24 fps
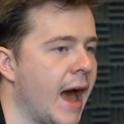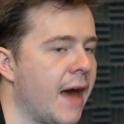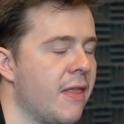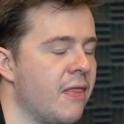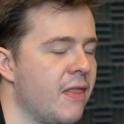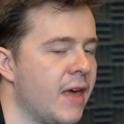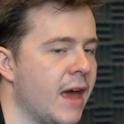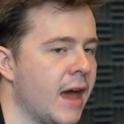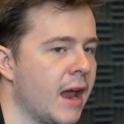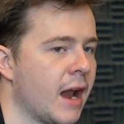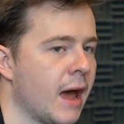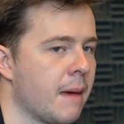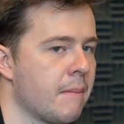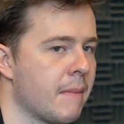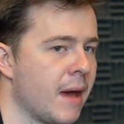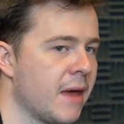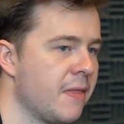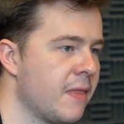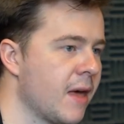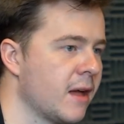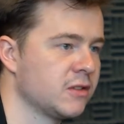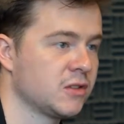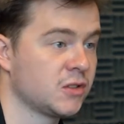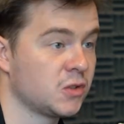And then I made
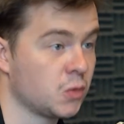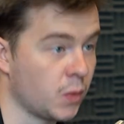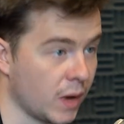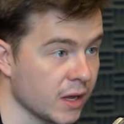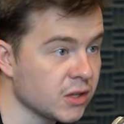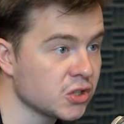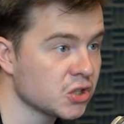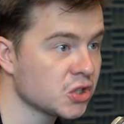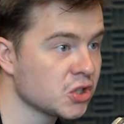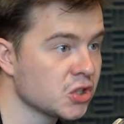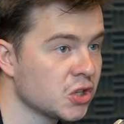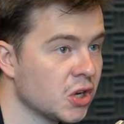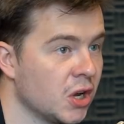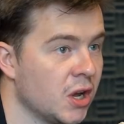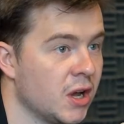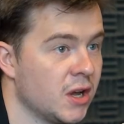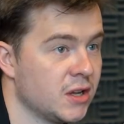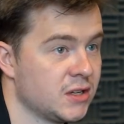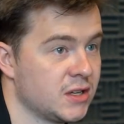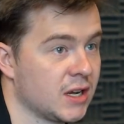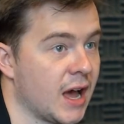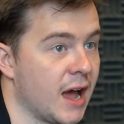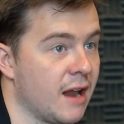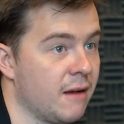that switch
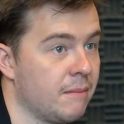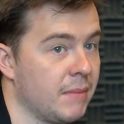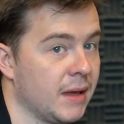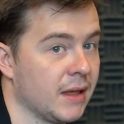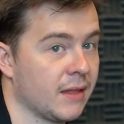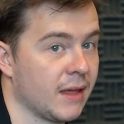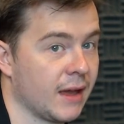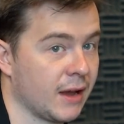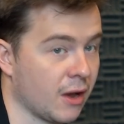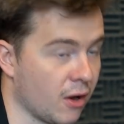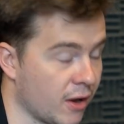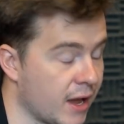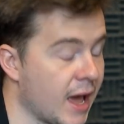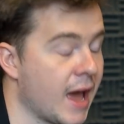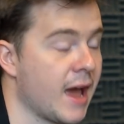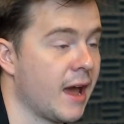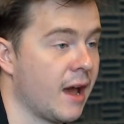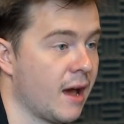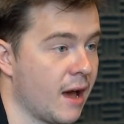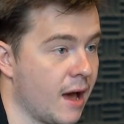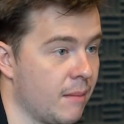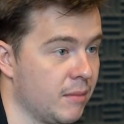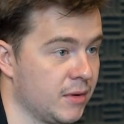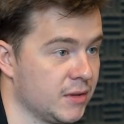to kind of being like, okay,
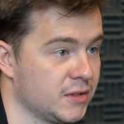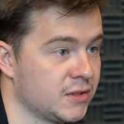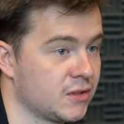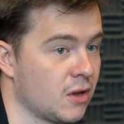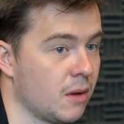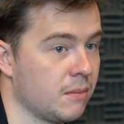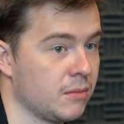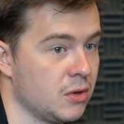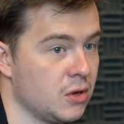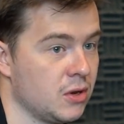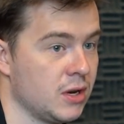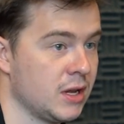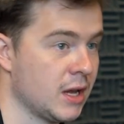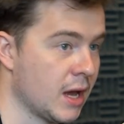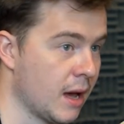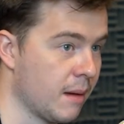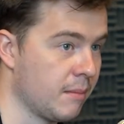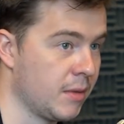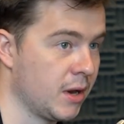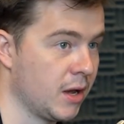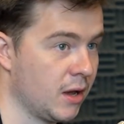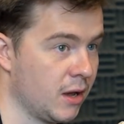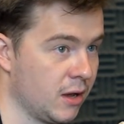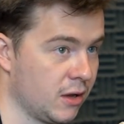I'm going to stop uni. I'm
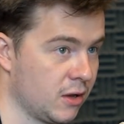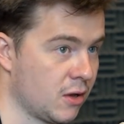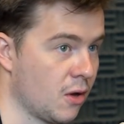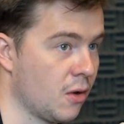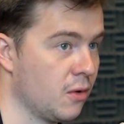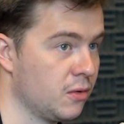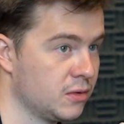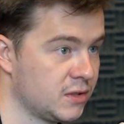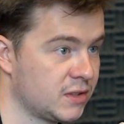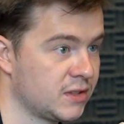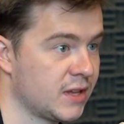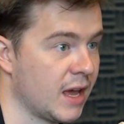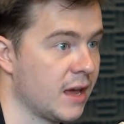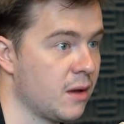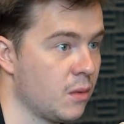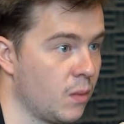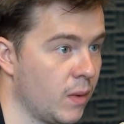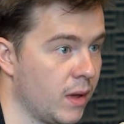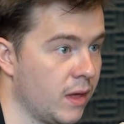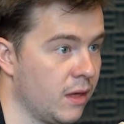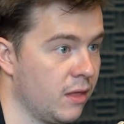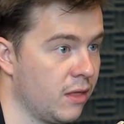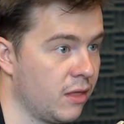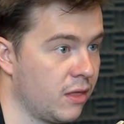going to go stay
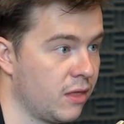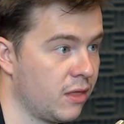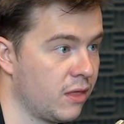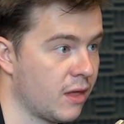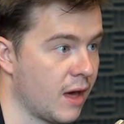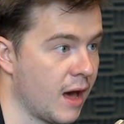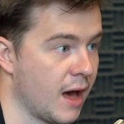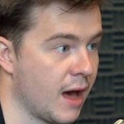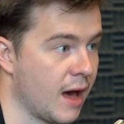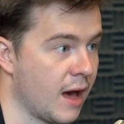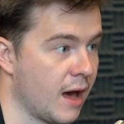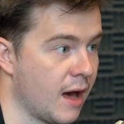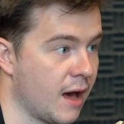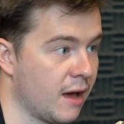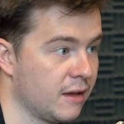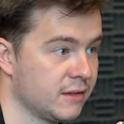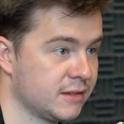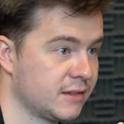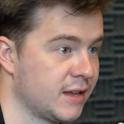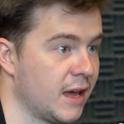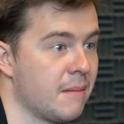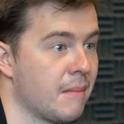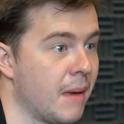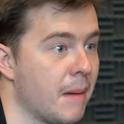
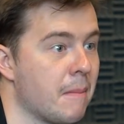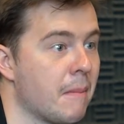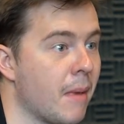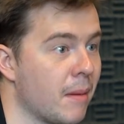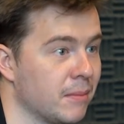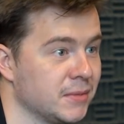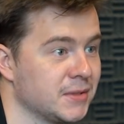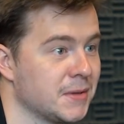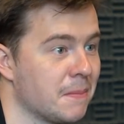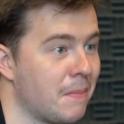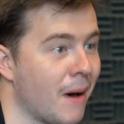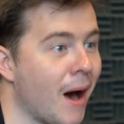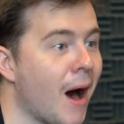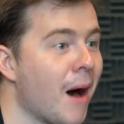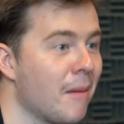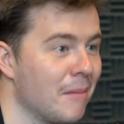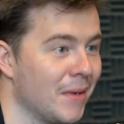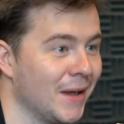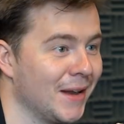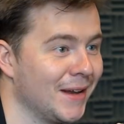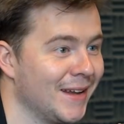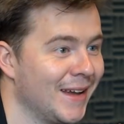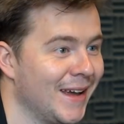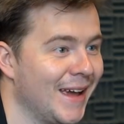at my mum's
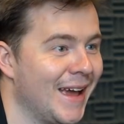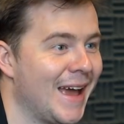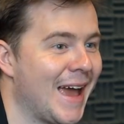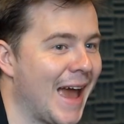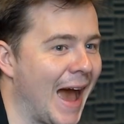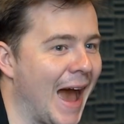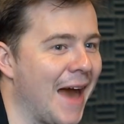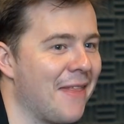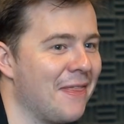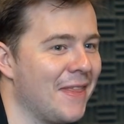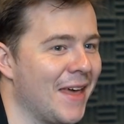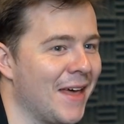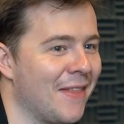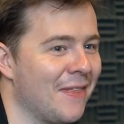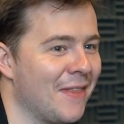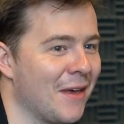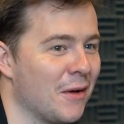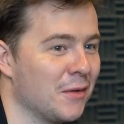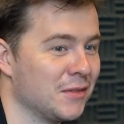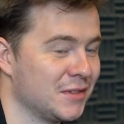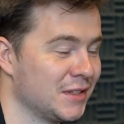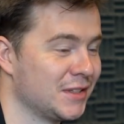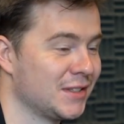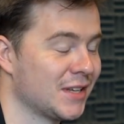apartment. And then there
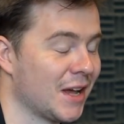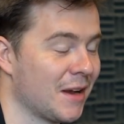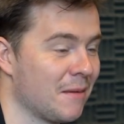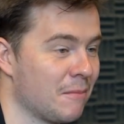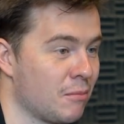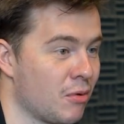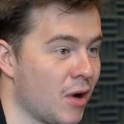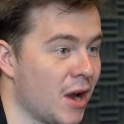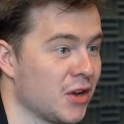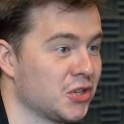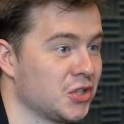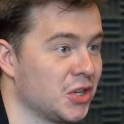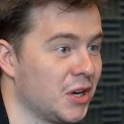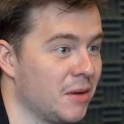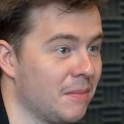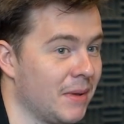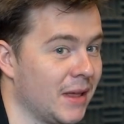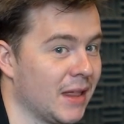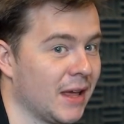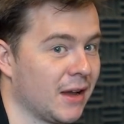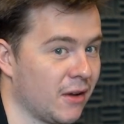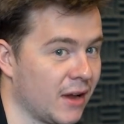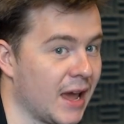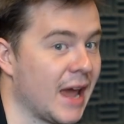was this sudden pressure to be
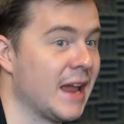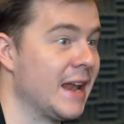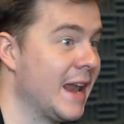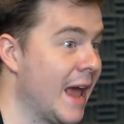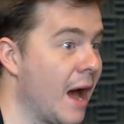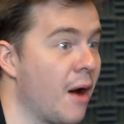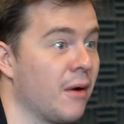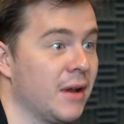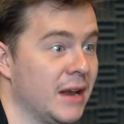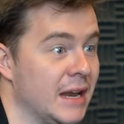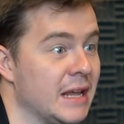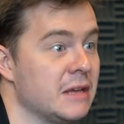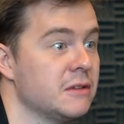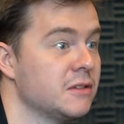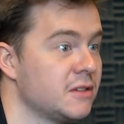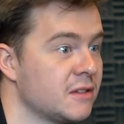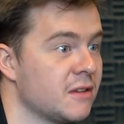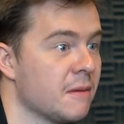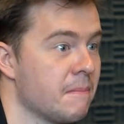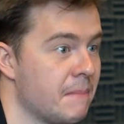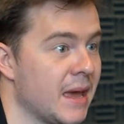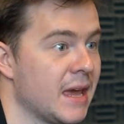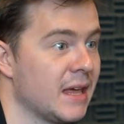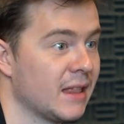like, okay, now it needs
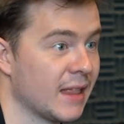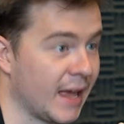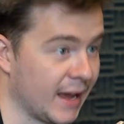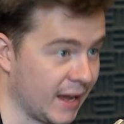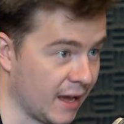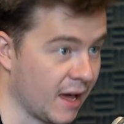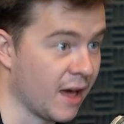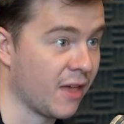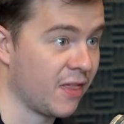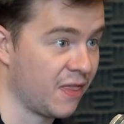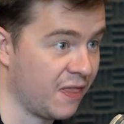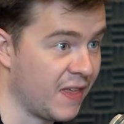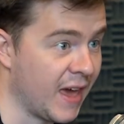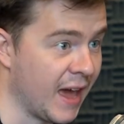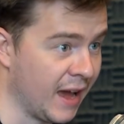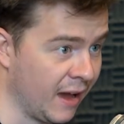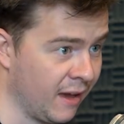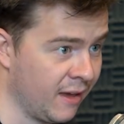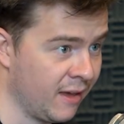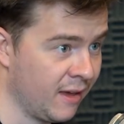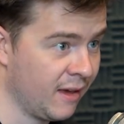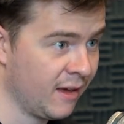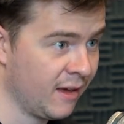to be like a thing.